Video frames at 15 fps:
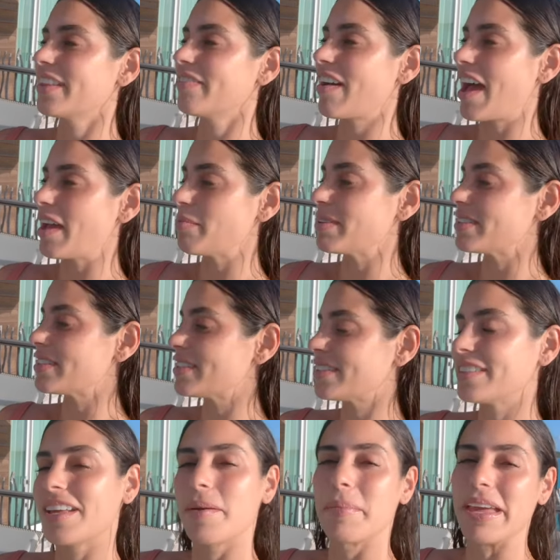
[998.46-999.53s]
the vibe is
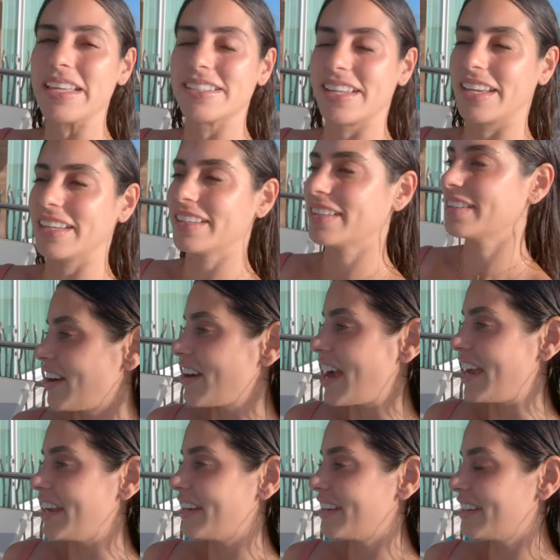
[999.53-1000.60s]
amazing. All
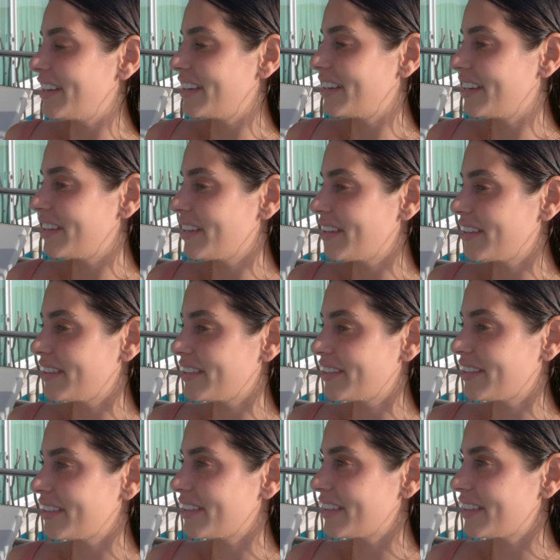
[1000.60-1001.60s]
right. Should we try again?